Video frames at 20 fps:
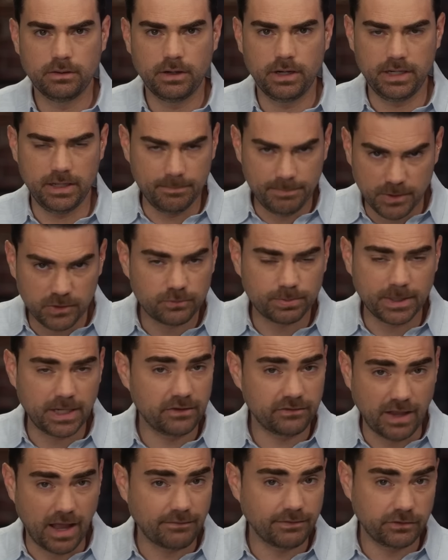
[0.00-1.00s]
Uh, impeachment
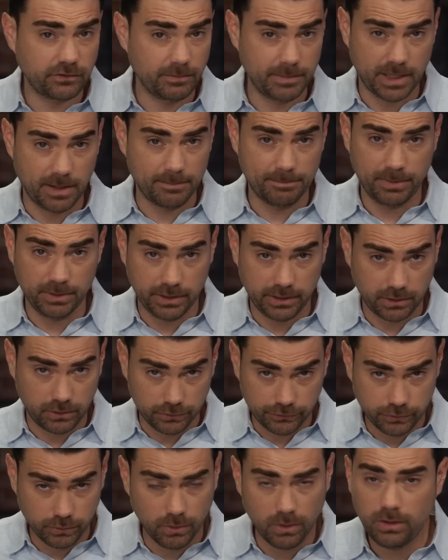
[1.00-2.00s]
has obviously become a
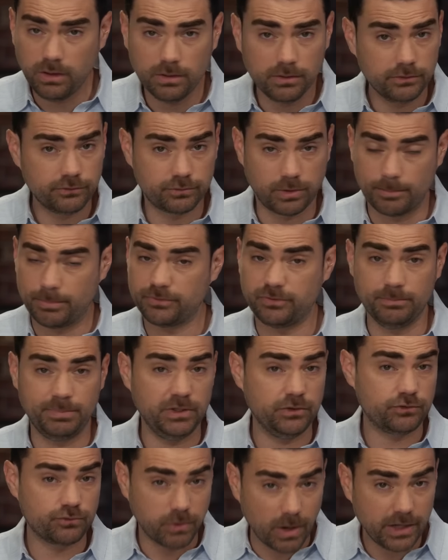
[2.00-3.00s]
political tool. Trump was
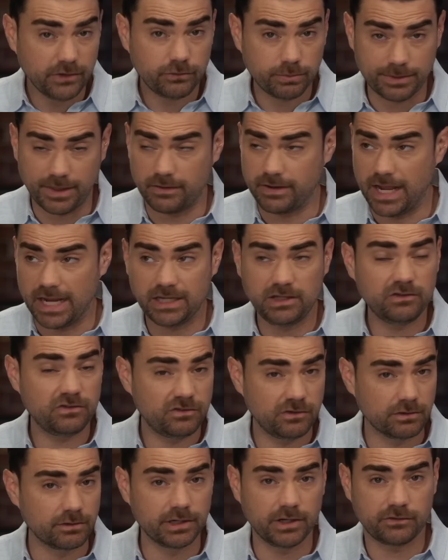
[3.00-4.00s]
impeached twice without any
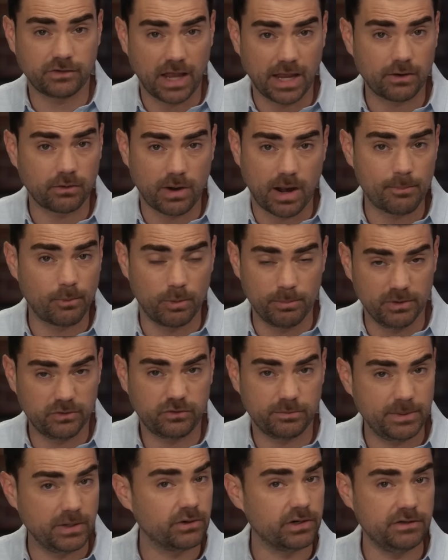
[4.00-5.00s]
serious high crime or
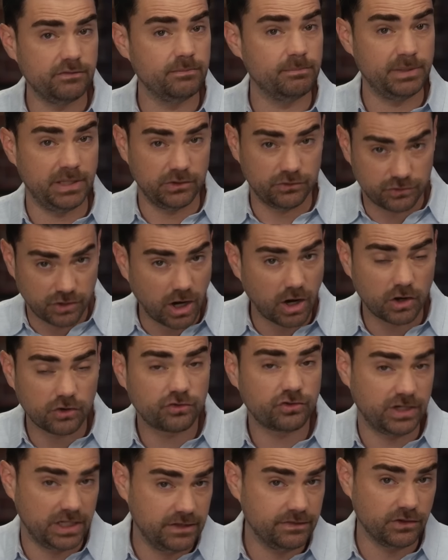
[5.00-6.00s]
misdemeanor even being
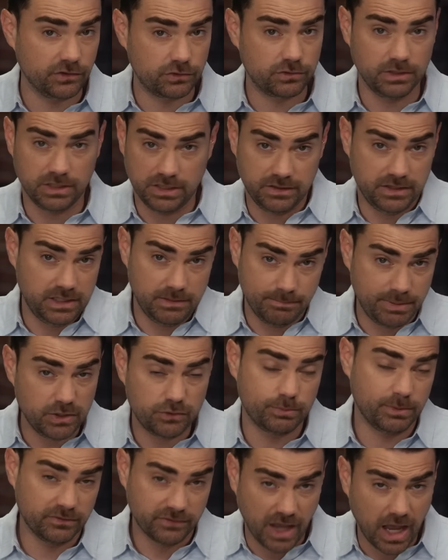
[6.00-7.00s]
charged in the in the
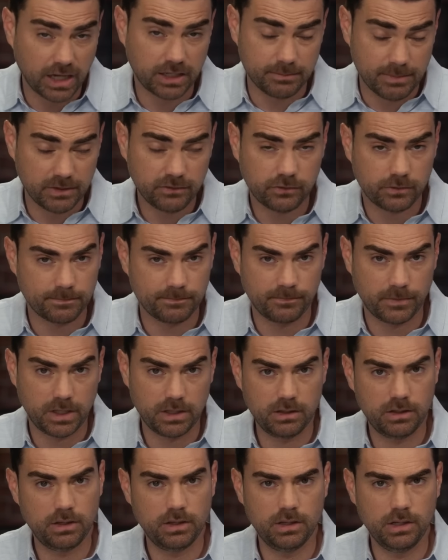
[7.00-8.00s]
impeachment documents.
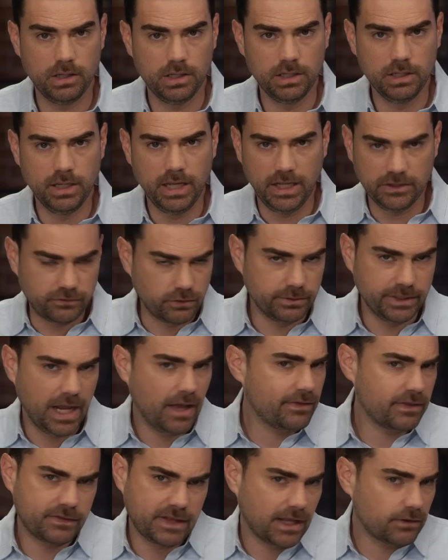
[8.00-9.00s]
And so
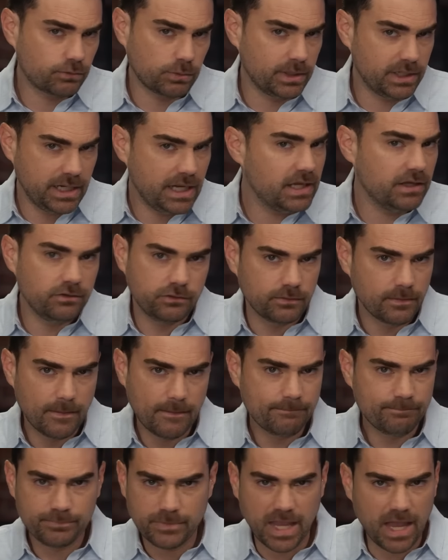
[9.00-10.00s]
now that that's what it is,
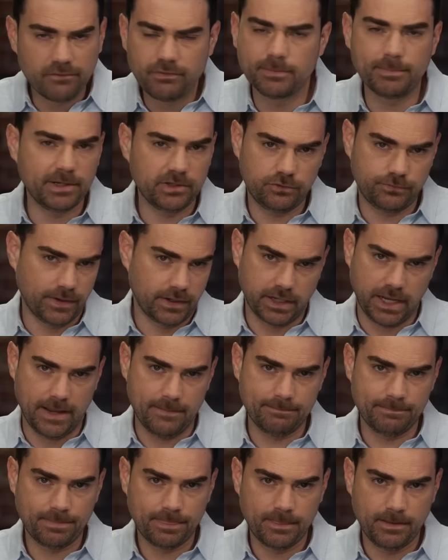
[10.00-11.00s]
everybody's fair
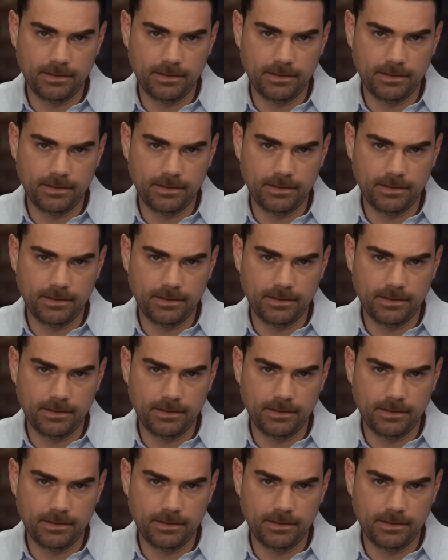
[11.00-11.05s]
game.